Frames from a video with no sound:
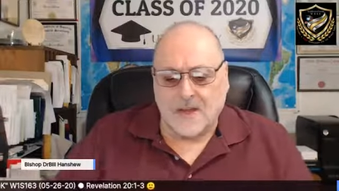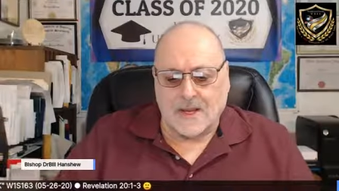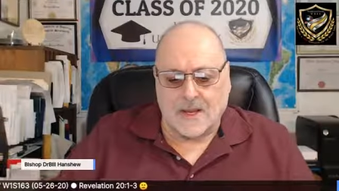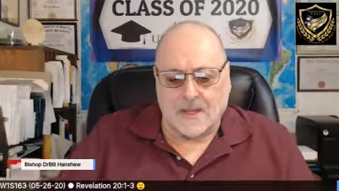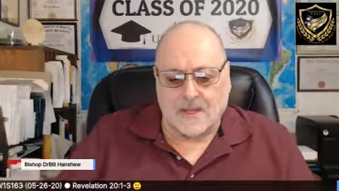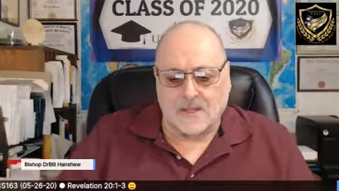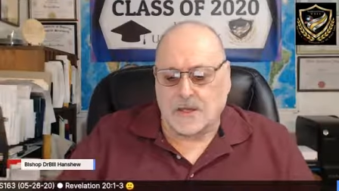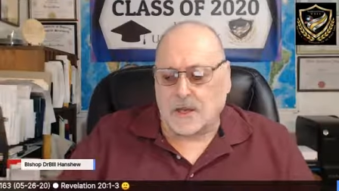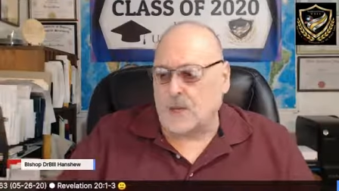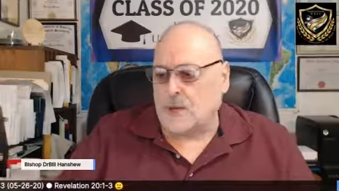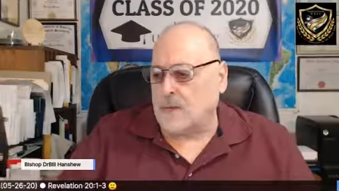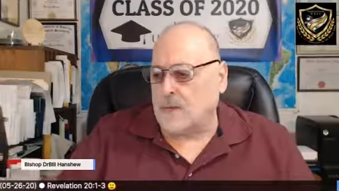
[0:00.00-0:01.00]
is
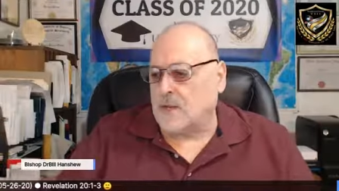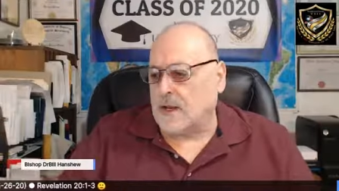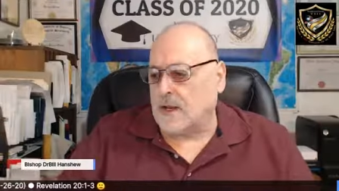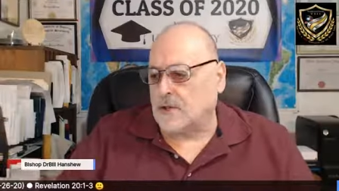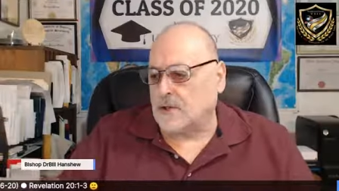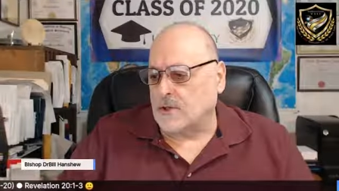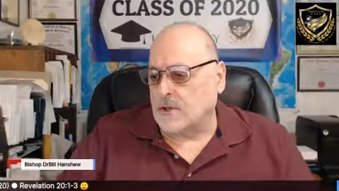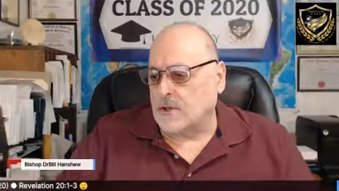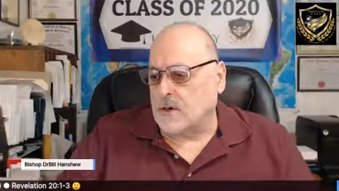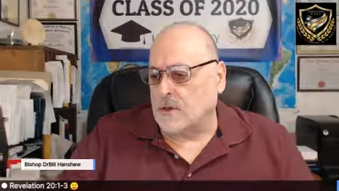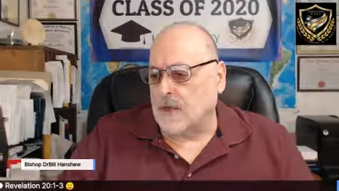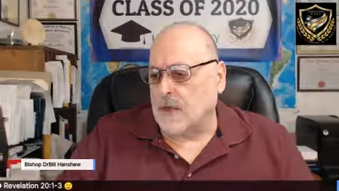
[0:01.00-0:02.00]
the revelation
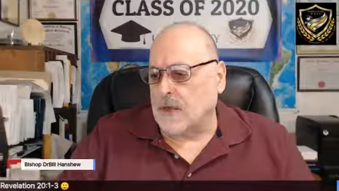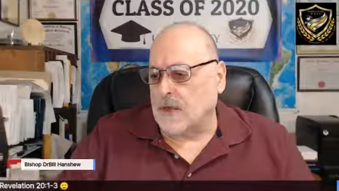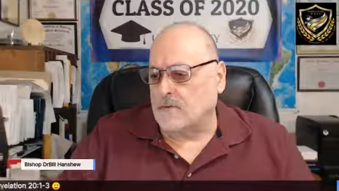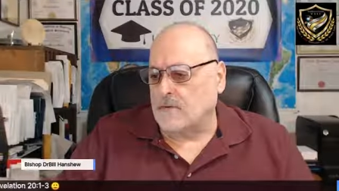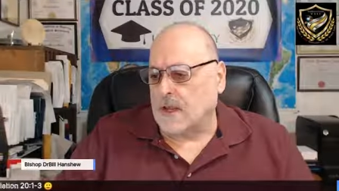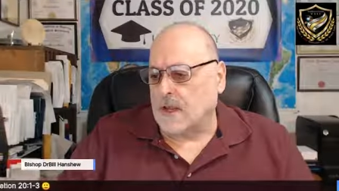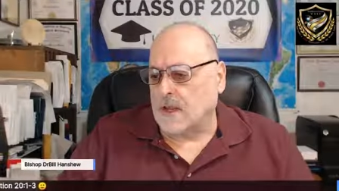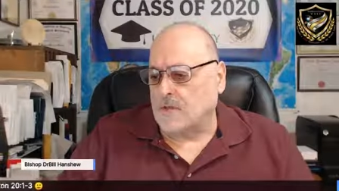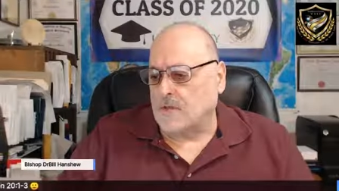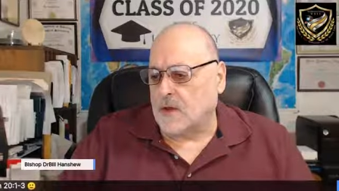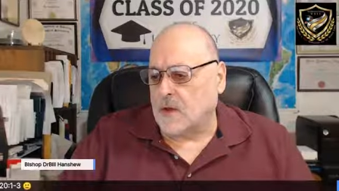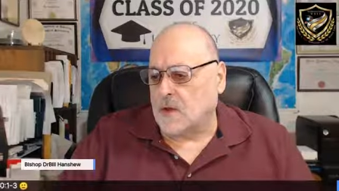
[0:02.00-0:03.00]
or the unveiling of
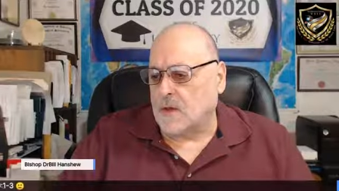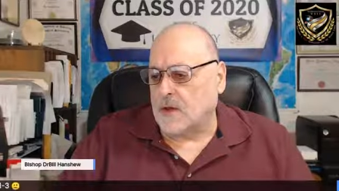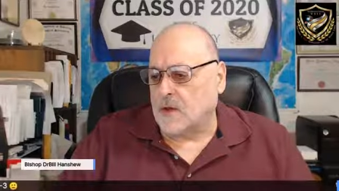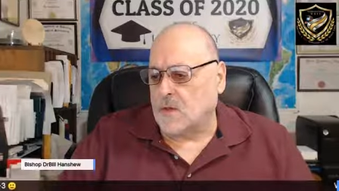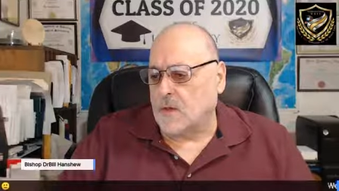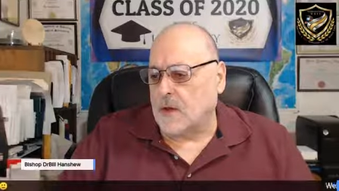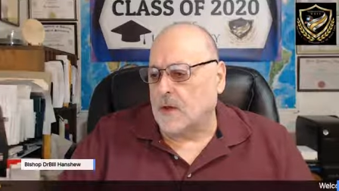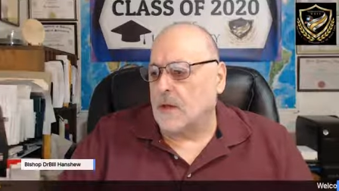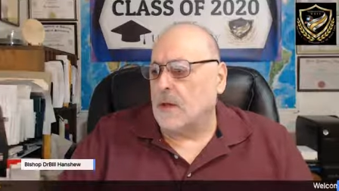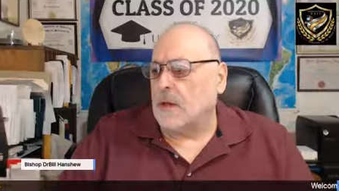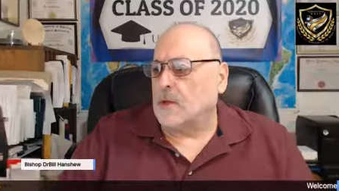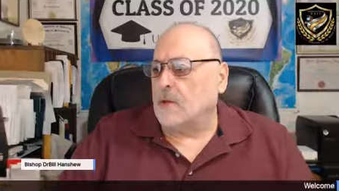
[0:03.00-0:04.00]
the anointed one,
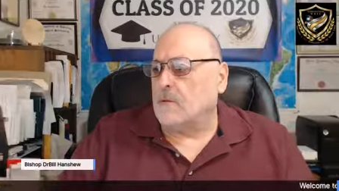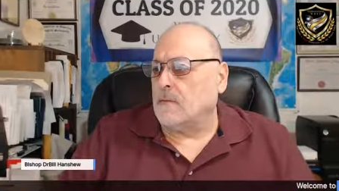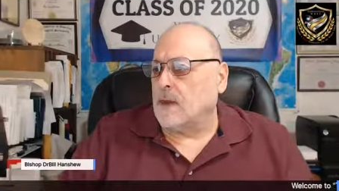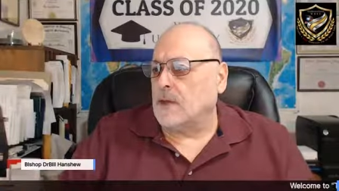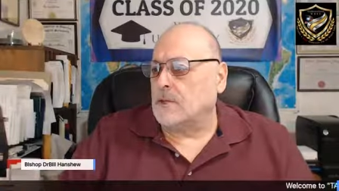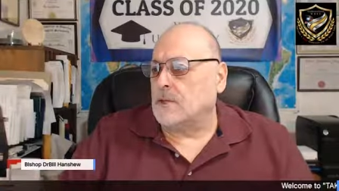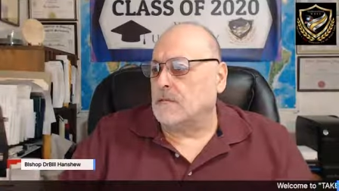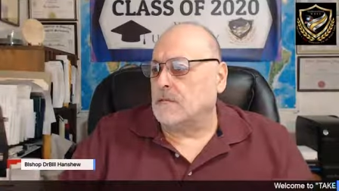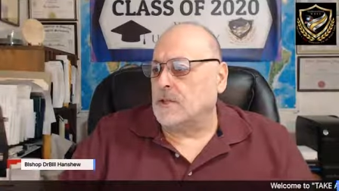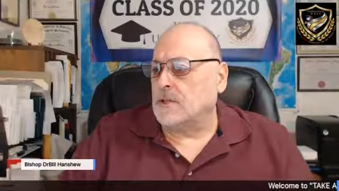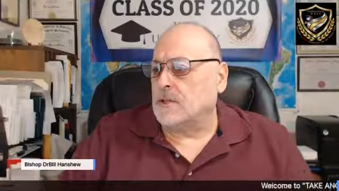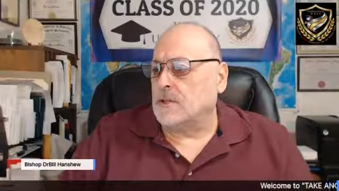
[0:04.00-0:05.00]
the revelation of
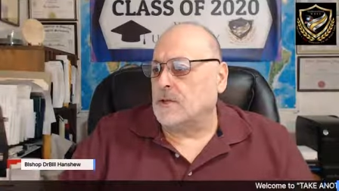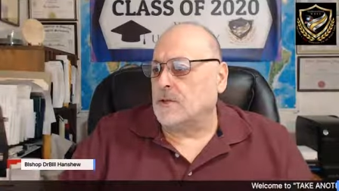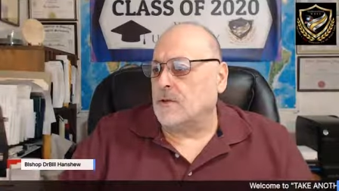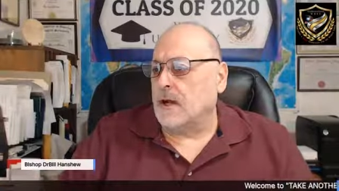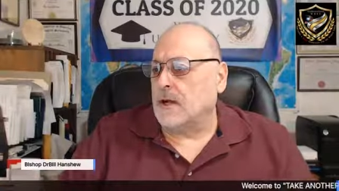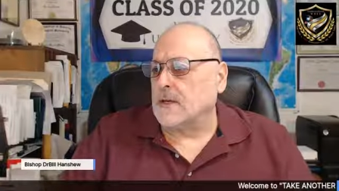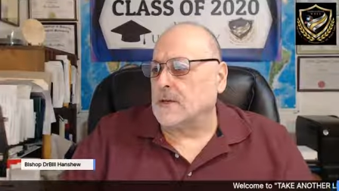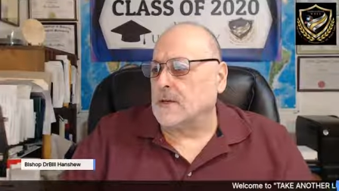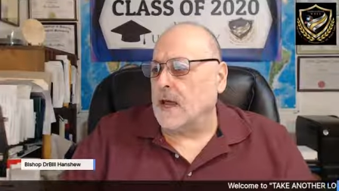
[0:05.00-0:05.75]
Jesus Christ.